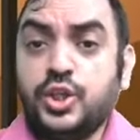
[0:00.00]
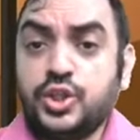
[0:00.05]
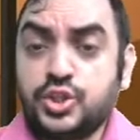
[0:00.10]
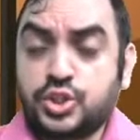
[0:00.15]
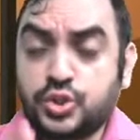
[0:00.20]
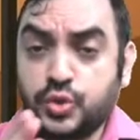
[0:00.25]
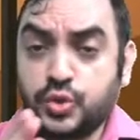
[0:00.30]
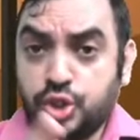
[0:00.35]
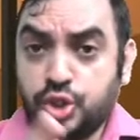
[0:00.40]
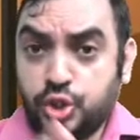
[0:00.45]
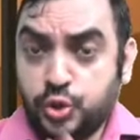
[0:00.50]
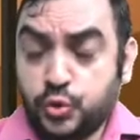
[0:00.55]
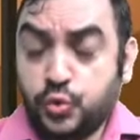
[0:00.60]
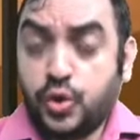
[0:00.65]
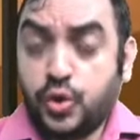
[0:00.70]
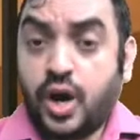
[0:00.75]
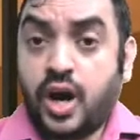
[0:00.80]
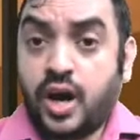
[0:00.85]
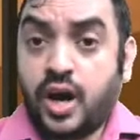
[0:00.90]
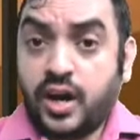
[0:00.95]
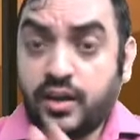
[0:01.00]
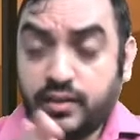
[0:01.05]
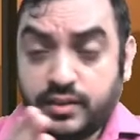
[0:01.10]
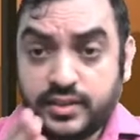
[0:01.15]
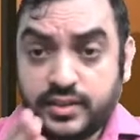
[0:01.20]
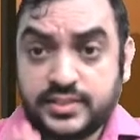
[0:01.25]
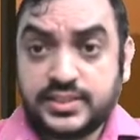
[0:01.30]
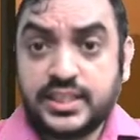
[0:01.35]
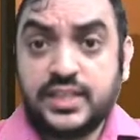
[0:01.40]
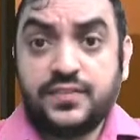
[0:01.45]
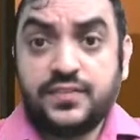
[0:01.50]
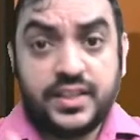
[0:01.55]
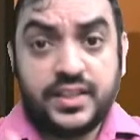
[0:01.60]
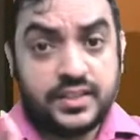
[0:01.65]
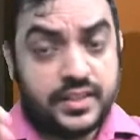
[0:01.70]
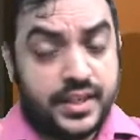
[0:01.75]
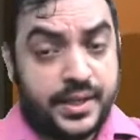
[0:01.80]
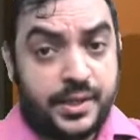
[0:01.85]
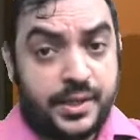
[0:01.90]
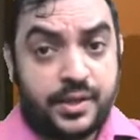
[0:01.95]
So you are
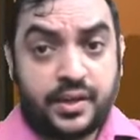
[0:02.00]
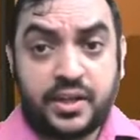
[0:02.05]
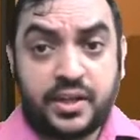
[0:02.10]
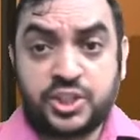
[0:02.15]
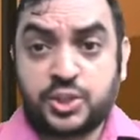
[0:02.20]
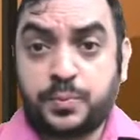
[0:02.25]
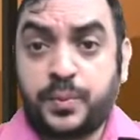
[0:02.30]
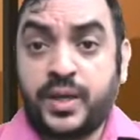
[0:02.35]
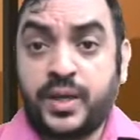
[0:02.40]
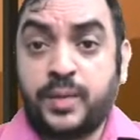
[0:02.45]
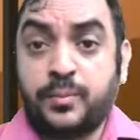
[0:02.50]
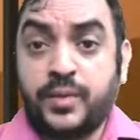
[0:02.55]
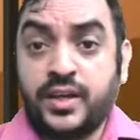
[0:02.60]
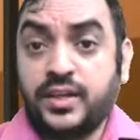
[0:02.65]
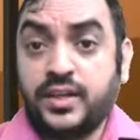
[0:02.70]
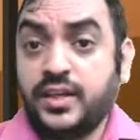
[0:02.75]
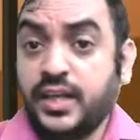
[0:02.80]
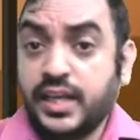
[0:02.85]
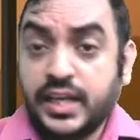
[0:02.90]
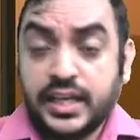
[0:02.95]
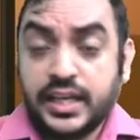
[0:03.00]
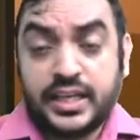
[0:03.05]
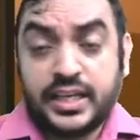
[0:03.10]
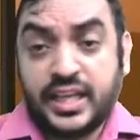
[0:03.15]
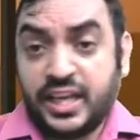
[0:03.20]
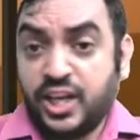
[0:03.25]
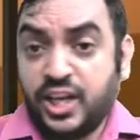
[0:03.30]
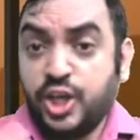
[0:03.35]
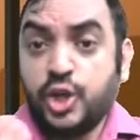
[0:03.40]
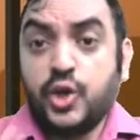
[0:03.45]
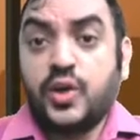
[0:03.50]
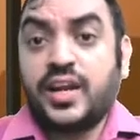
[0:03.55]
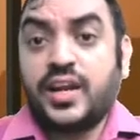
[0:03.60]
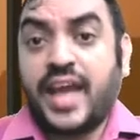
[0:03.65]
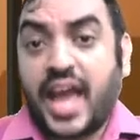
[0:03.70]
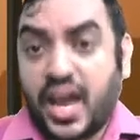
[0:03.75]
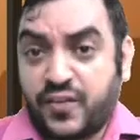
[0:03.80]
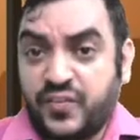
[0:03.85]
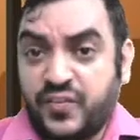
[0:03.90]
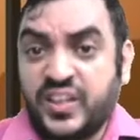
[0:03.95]
receiving the interest payment till you are
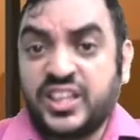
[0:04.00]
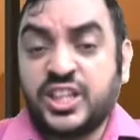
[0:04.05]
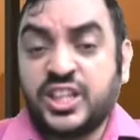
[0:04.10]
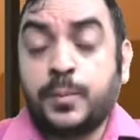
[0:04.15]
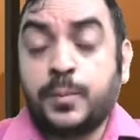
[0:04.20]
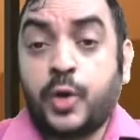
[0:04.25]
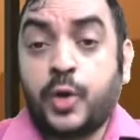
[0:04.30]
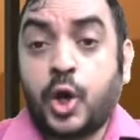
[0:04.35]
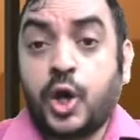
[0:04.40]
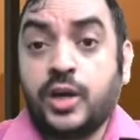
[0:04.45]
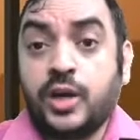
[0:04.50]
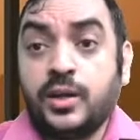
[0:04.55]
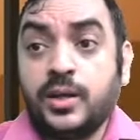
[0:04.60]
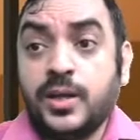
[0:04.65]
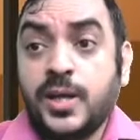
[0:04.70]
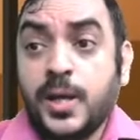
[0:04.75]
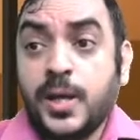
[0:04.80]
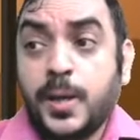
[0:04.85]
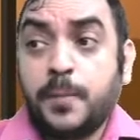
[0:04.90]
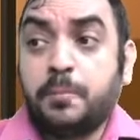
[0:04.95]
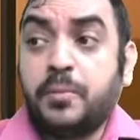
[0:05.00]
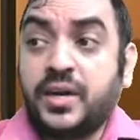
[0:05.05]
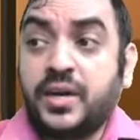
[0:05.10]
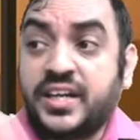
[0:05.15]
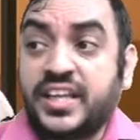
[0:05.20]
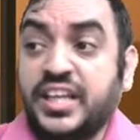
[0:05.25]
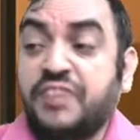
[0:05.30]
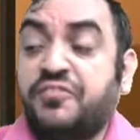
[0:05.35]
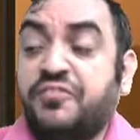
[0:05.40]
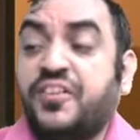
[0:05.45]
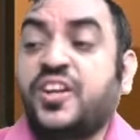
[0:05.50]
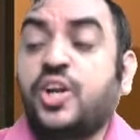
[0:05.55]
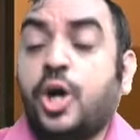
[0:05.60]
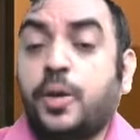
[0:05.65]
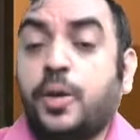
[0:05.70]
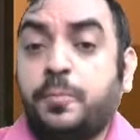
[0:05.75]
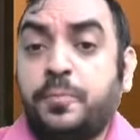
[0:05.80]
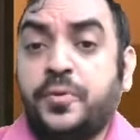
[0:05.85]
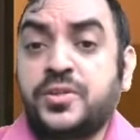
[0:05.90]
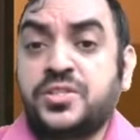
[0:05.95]
having the bond. But if an
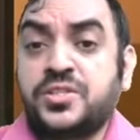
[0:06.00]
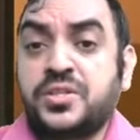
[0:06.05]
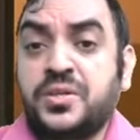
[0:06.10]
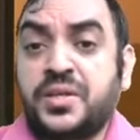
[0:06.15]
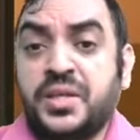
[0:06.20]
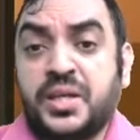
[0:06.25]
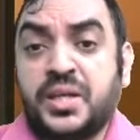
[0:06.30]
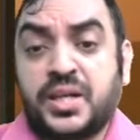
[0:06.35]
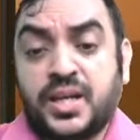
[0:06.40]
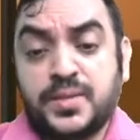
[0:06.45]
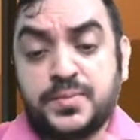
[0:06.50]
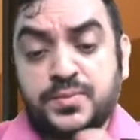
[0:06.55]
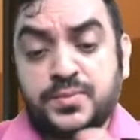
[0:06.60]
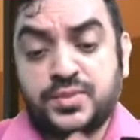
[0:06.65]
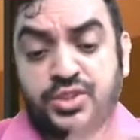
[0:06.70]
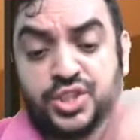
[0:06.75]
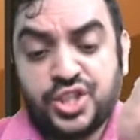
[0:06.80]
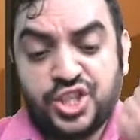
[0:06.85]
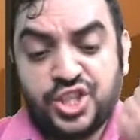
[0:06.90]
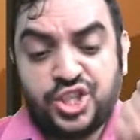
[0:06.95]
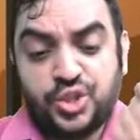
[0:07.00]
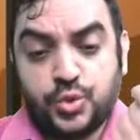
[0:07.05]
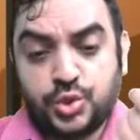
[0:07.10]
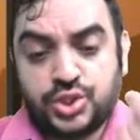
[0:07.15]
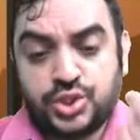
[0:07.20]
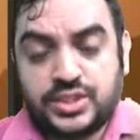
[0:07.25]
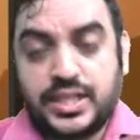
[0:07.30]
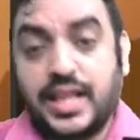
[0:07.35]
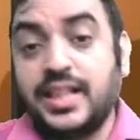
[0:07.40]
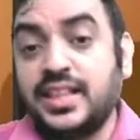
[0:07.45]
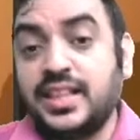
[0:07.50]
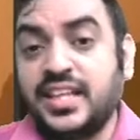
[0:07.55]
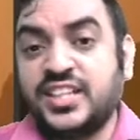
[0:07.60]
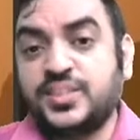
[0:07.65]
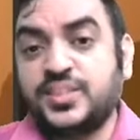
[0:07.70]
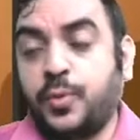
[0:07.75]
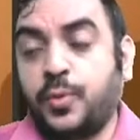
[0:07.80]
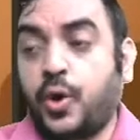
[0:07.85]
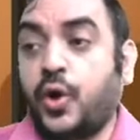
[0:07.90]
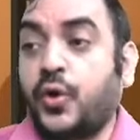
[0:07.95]
opportunity comes, you sell
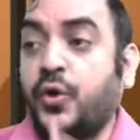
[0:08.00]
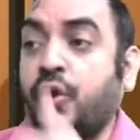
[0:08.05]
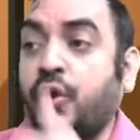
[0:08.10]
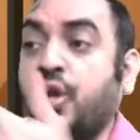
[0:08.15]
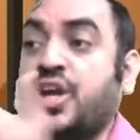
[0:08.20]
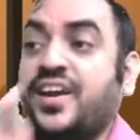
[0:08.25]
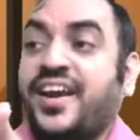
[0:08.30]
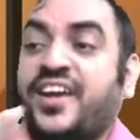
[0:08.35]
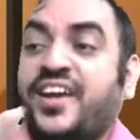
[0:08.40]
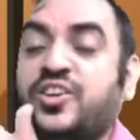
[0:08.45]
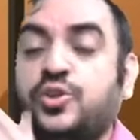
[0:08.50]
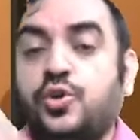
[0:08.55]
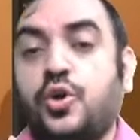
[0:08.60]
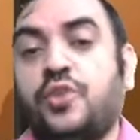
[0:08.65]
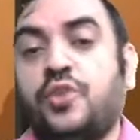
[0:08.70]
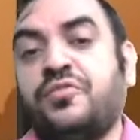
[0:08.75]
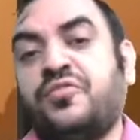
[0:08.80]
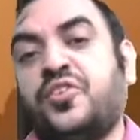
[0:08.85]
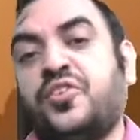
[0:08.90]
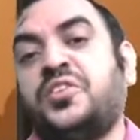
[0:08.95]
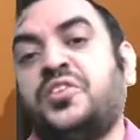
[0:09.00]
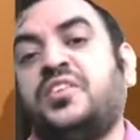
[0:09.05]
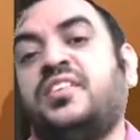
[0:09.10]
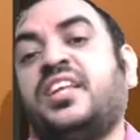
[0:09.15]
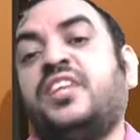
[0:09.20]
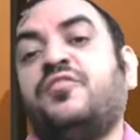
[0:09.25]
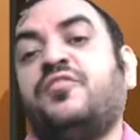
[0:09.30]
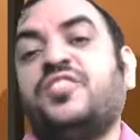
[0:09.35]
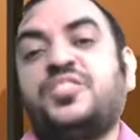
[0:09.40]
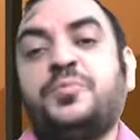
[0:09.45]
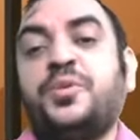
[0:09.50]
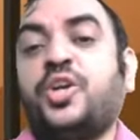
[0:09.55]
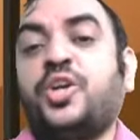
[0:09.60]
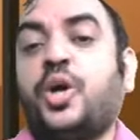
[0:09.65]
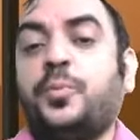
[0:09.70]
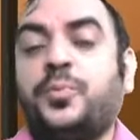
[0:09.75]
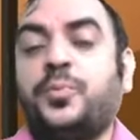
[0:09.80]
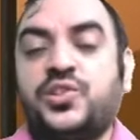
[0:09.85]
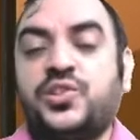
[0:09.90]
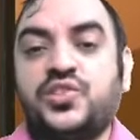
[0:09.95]
this bond and go for that investment
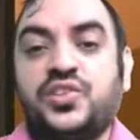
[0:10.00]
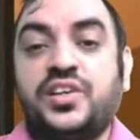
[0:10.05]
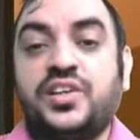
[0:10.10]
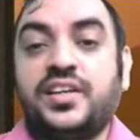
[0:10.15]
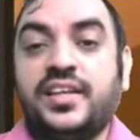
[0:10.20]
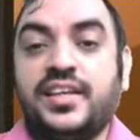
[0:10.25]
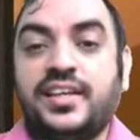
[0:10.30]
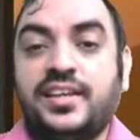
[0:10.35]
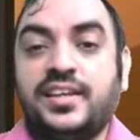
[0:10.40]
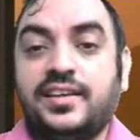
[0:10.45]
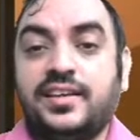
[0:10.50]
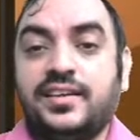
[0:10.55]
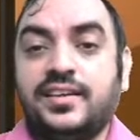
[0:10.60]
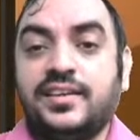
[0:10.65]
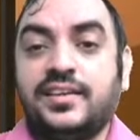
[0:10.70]
opportunity